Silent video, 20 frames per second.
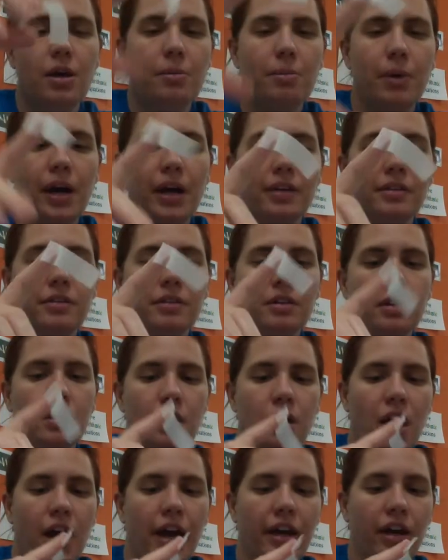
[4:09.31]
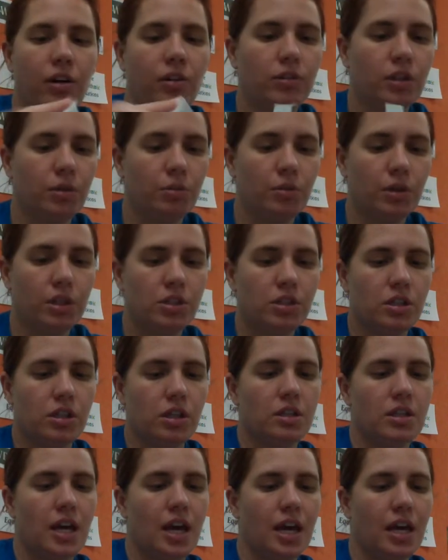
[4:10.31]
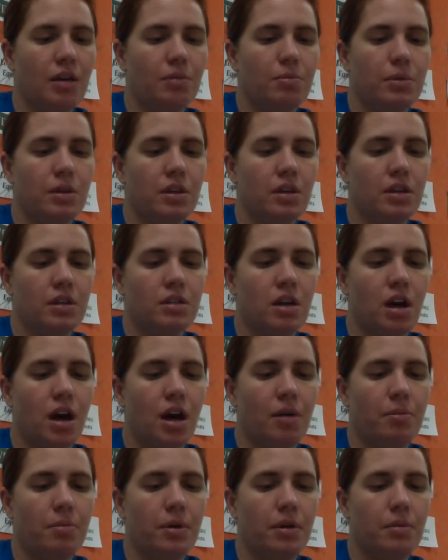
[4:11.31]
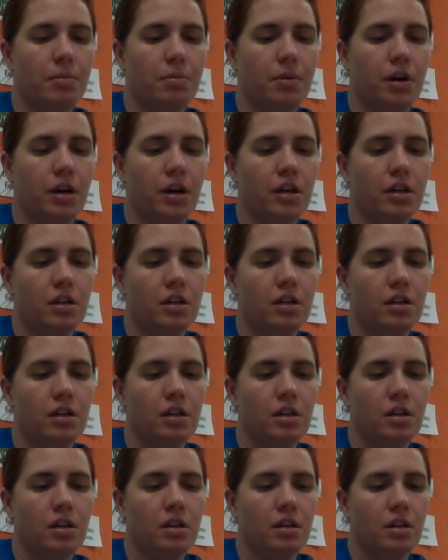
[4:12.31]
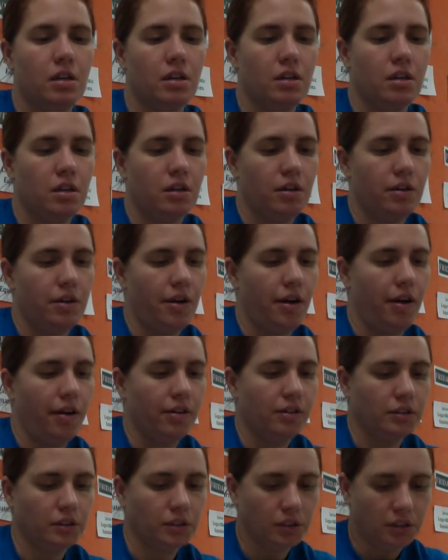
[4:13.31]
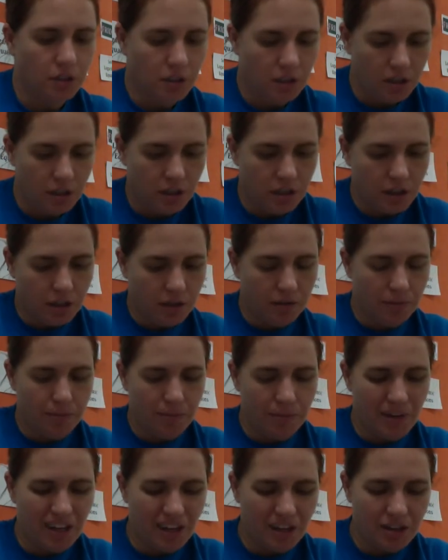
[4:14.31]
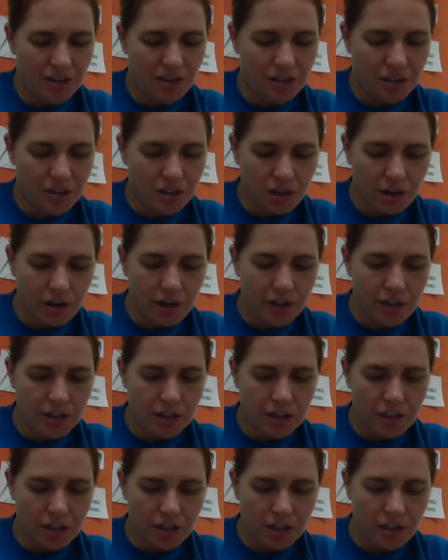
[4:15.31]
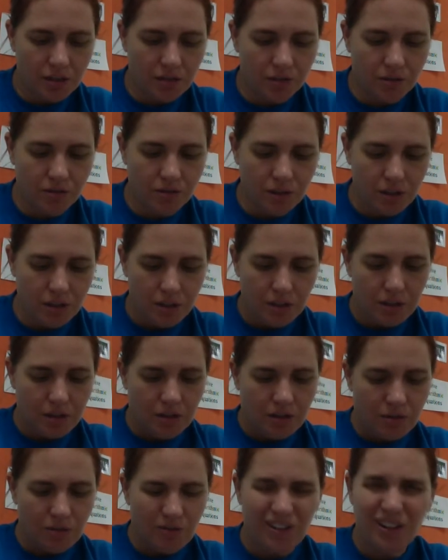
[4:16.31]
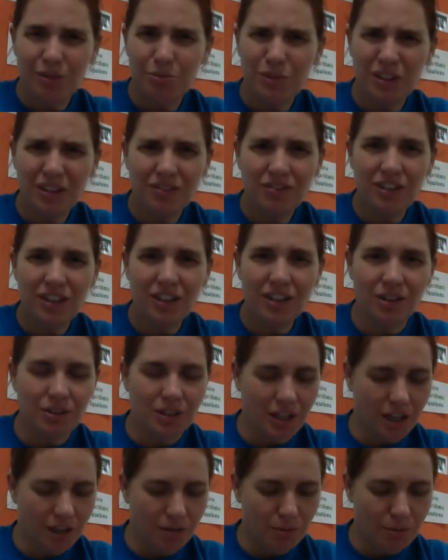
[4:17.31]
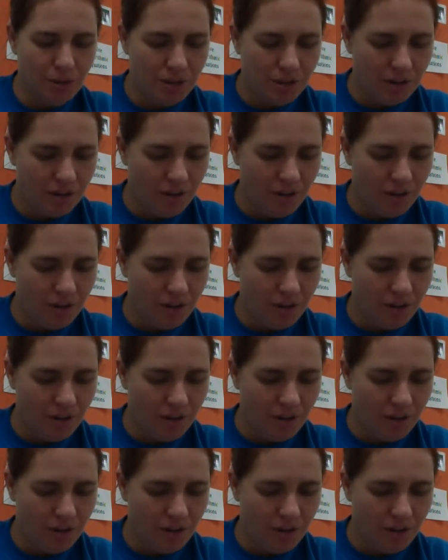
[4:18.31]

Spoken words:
But I only want you to tape the top part. Oh man, this is so hard to do when I'm being videotaped.